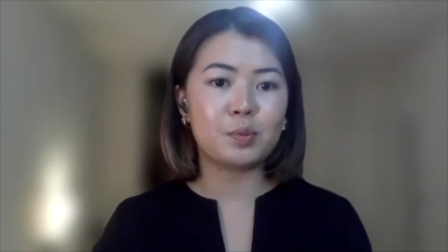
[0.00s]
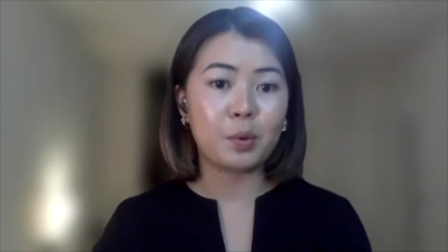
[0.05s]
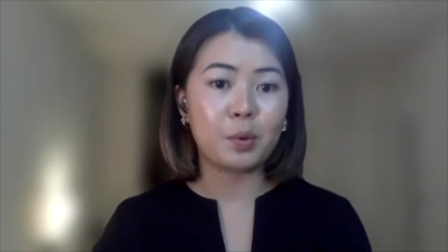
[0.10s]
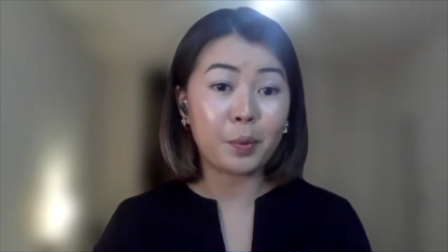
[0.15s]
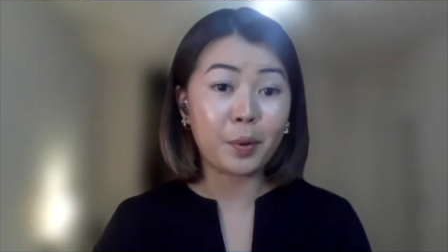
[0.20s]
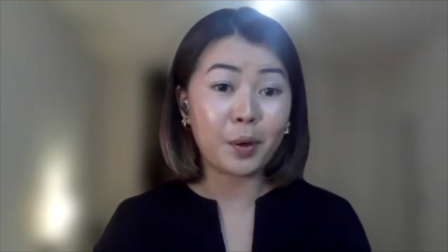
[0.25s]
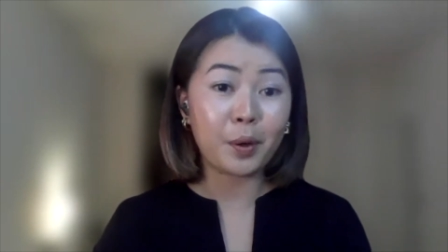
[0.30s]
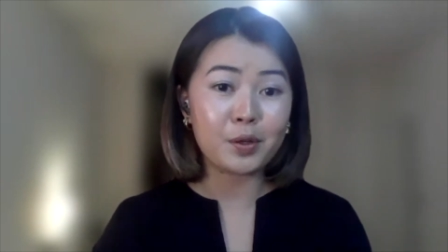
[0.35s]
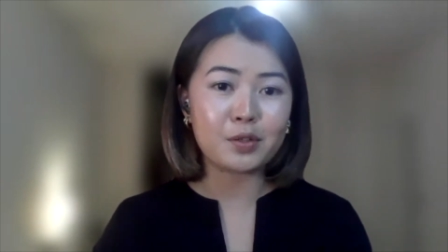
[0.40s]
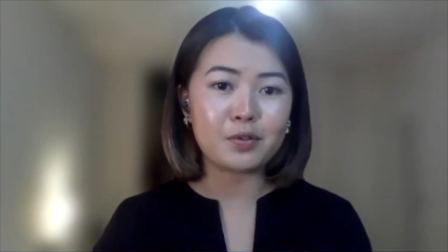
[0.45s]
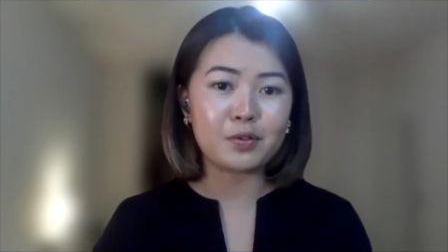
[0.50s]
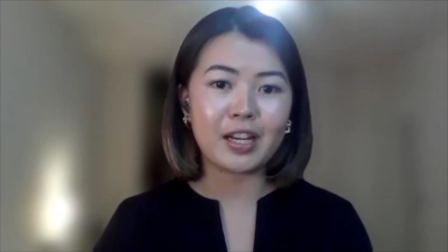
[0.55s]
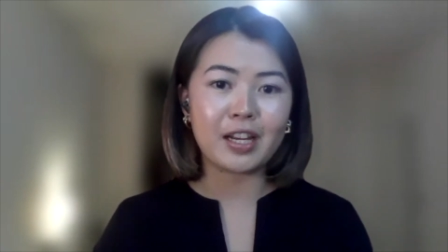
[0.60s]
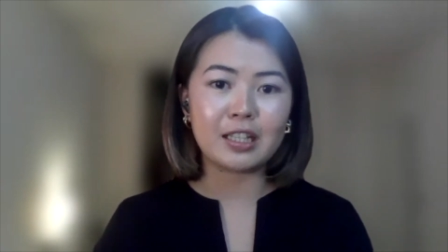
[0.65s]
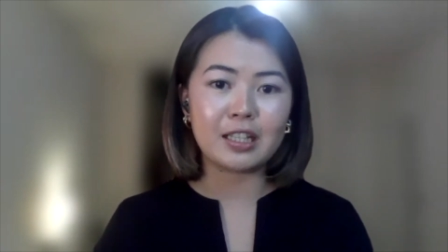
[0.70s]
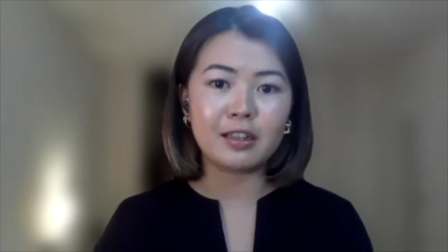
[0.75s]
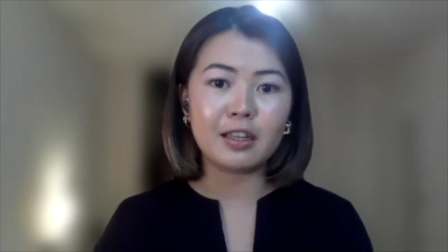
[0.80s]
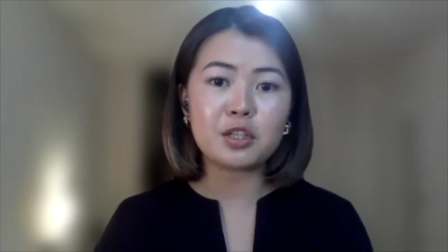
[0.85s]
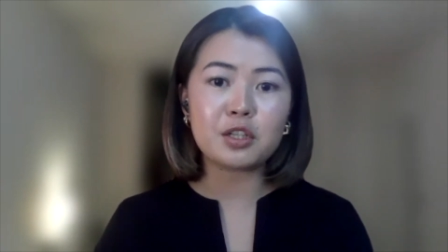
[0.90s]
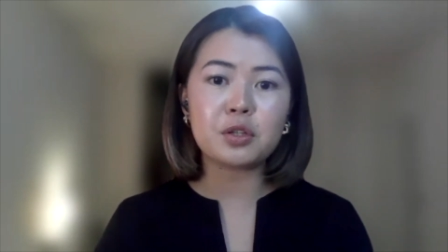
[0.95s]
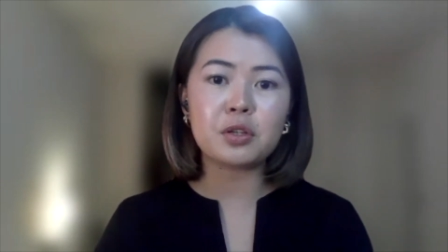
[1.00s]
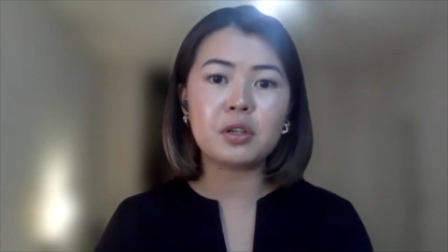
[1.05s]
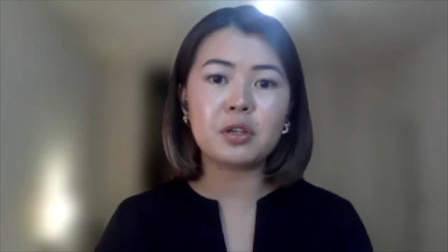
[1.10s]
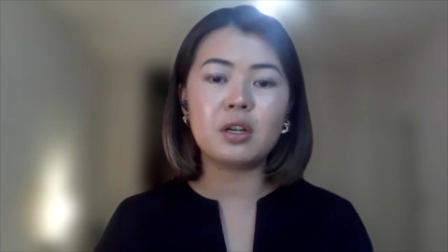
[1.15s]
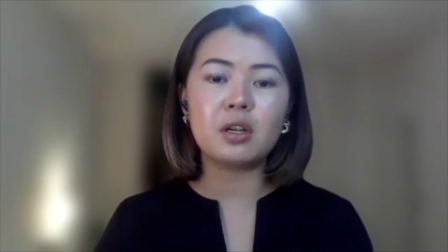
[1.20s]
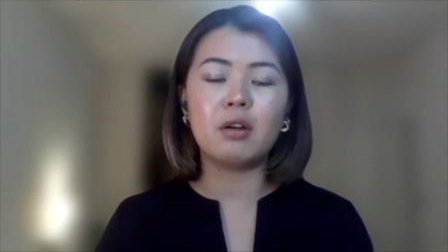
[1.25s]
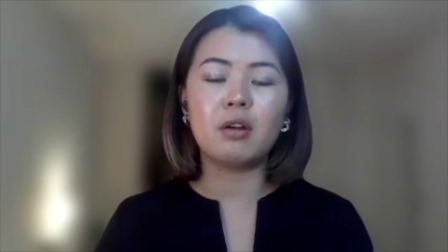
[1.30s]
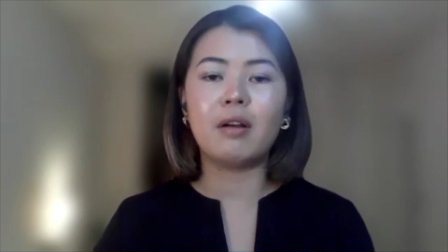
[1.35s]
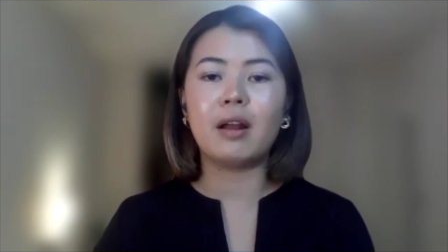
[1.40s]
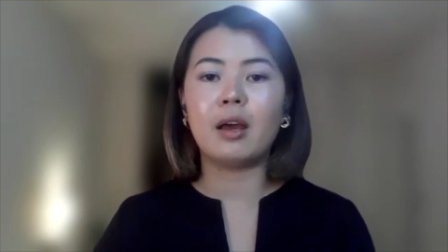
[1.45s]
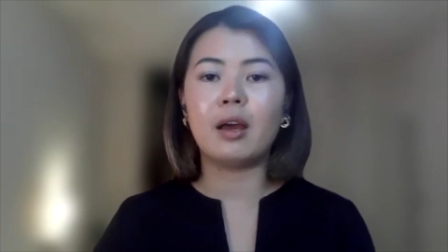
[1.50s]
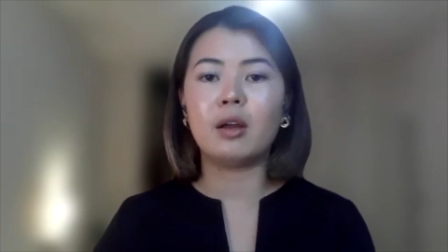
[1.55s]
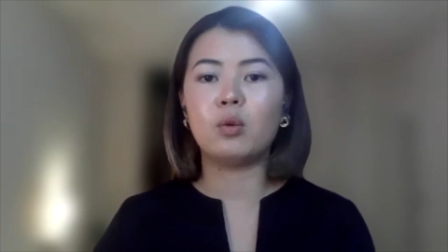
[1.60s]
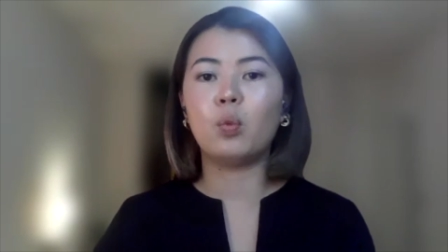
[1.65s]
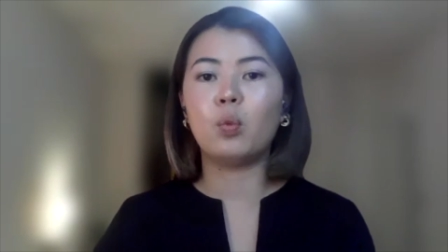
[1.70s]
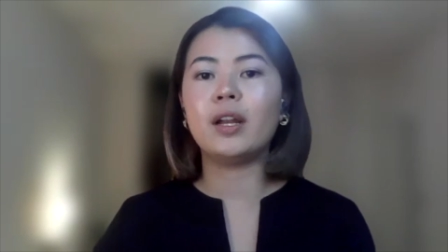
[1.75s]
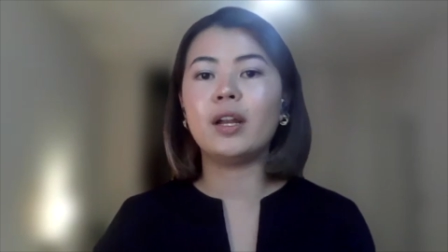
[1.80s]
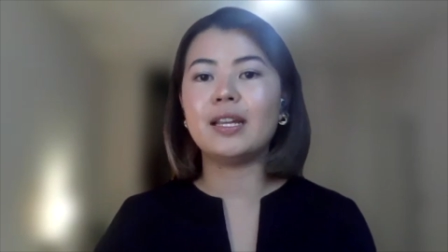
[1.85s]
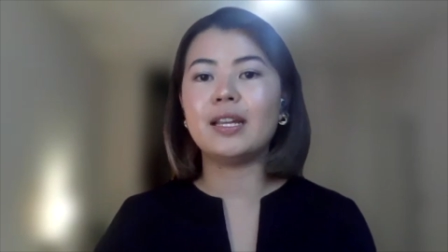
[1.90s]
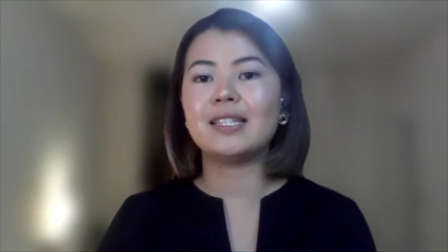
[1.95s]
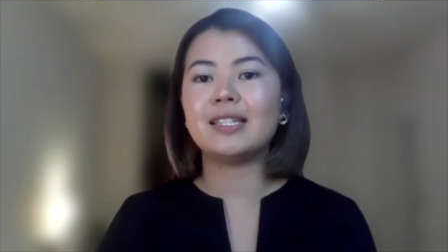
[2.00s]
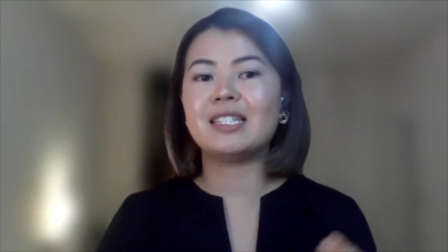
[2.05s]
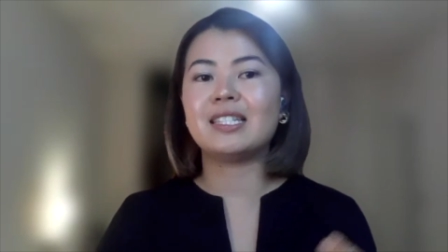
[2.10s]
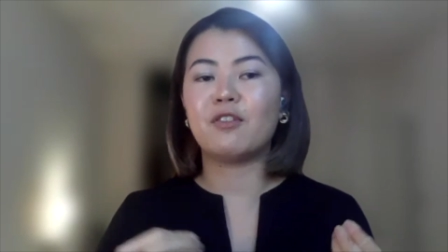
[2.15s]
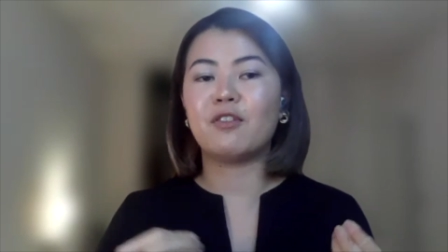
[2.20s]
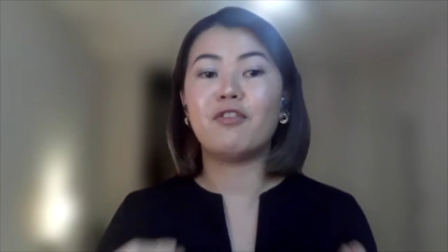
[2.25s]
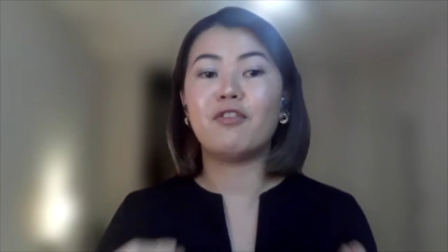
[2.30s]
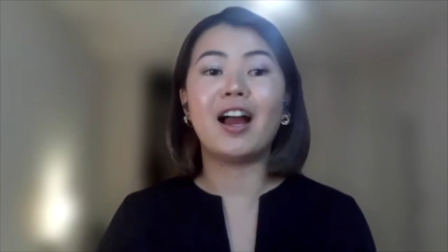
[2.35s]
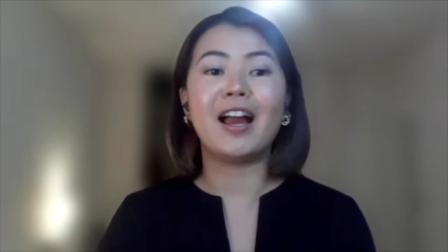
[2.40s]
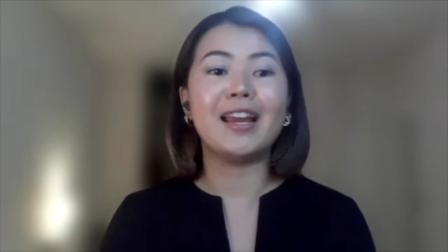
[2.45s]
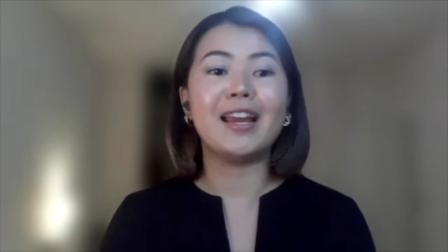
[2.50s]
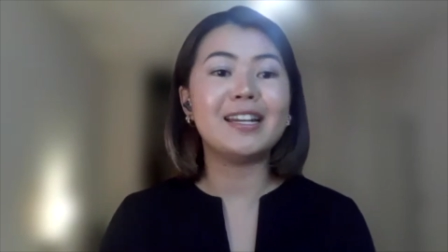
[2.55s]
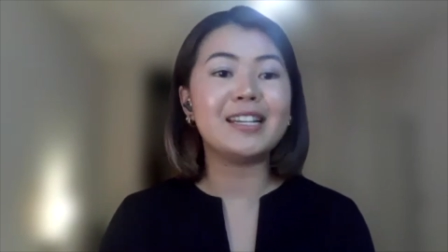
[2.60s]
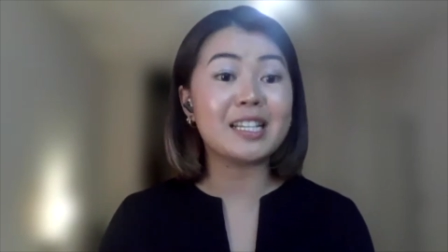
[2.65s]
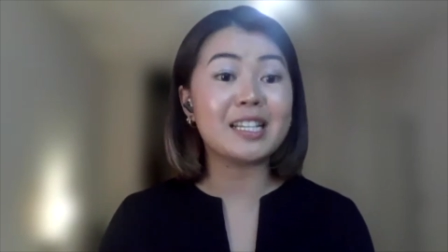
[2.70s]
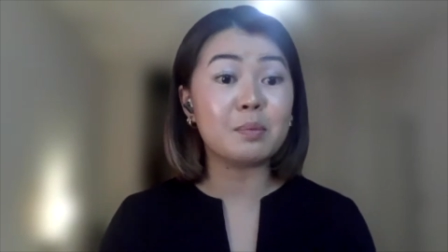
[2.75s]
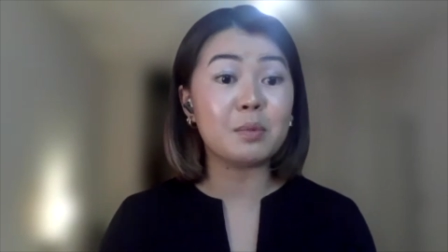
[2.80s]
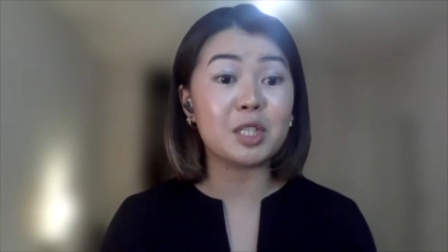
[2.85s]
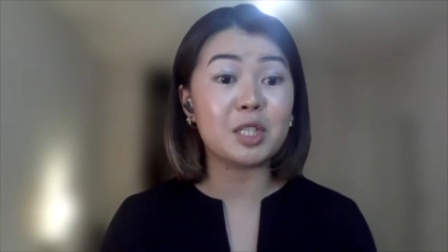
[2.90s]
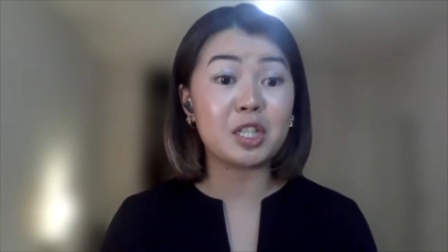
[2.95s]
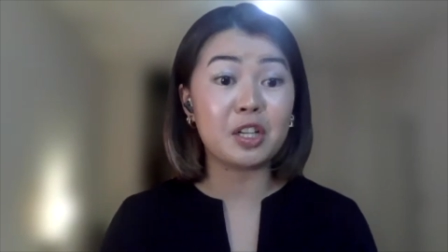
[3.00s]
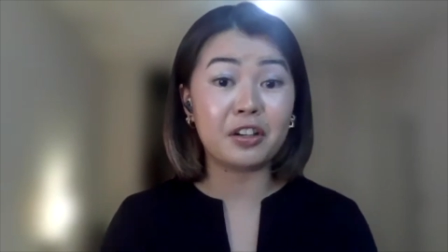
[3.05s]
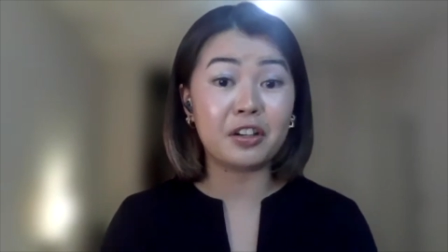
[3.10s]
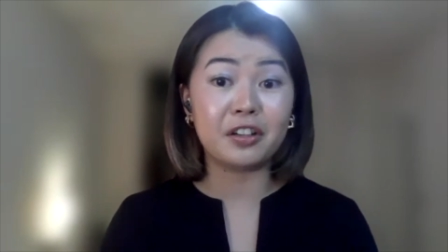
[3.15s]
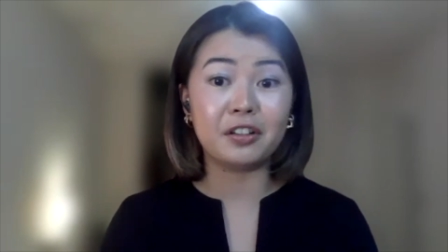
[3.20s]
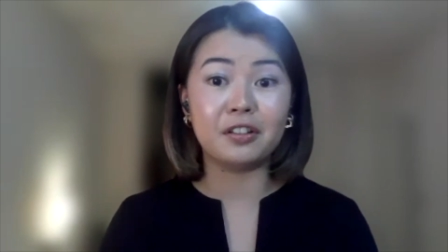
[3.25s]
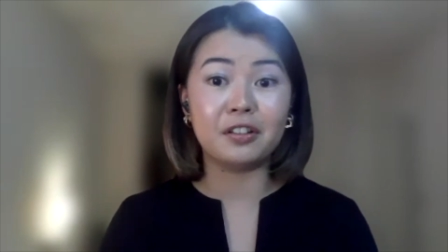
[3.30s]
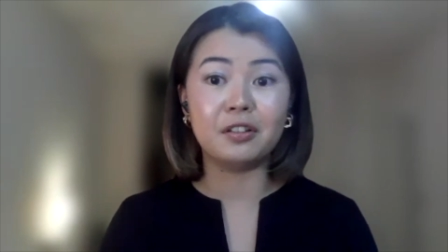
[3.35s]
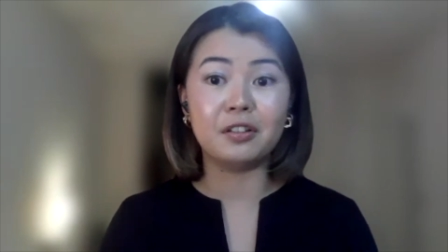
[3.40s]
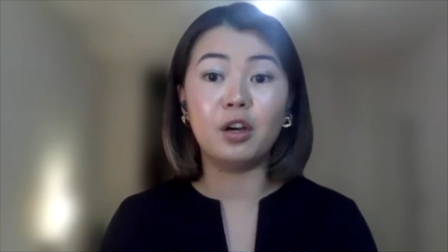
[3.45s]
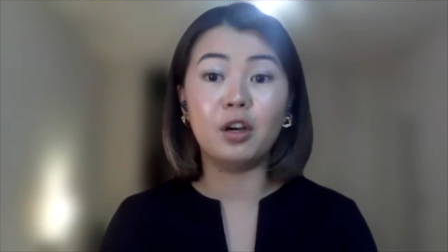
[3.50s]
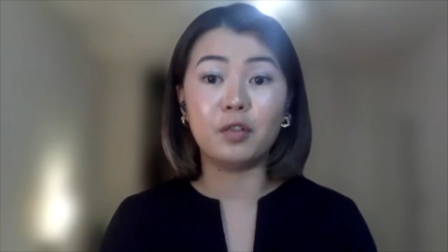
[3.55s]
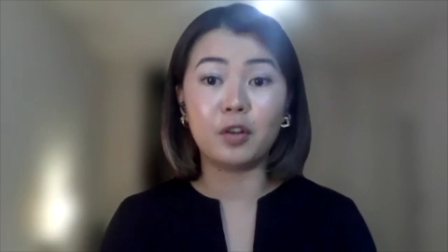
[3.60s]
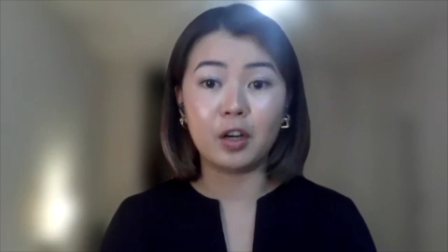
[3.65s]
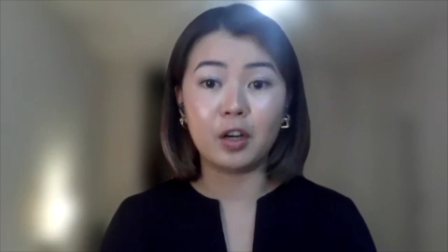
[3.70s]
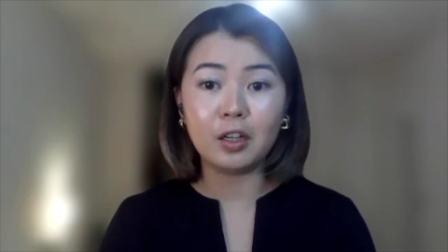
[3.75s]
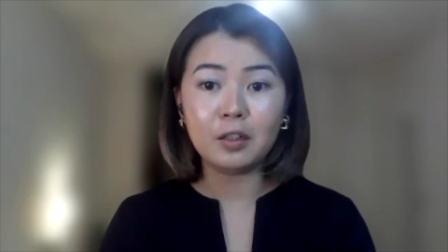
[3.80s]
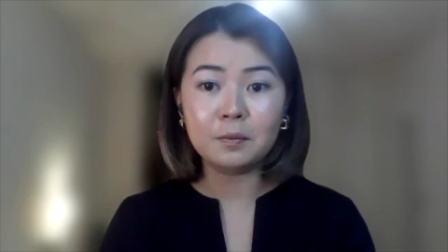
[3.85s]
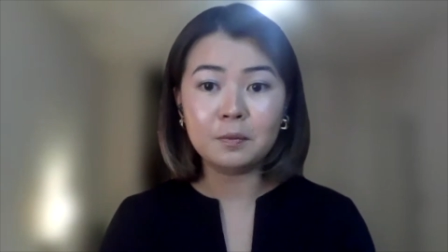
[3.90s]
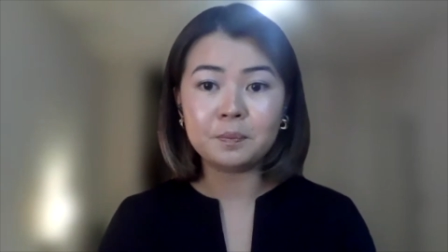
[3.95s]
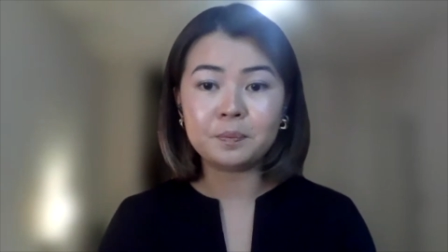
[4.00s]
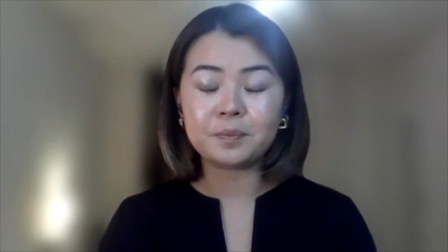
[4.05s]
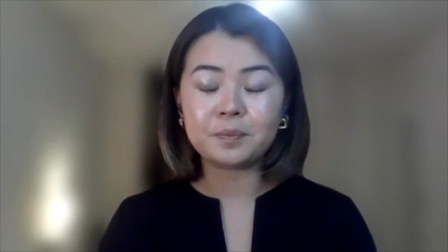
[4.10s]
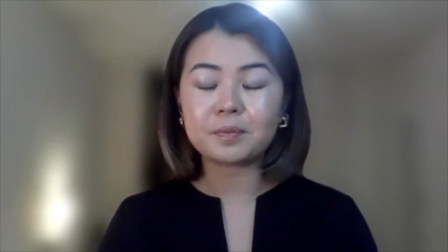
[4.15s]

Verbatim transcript: proposed regulation around what is defined as material overall.